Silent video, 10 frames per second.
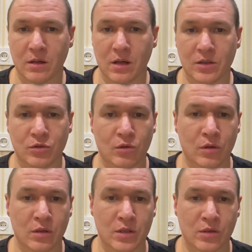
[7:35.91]

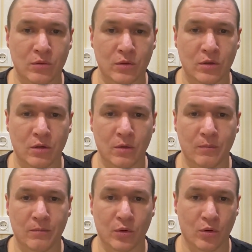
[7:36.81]
Android Studio
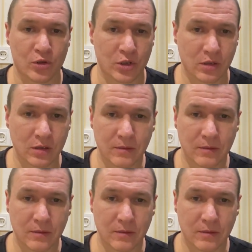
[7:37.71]
project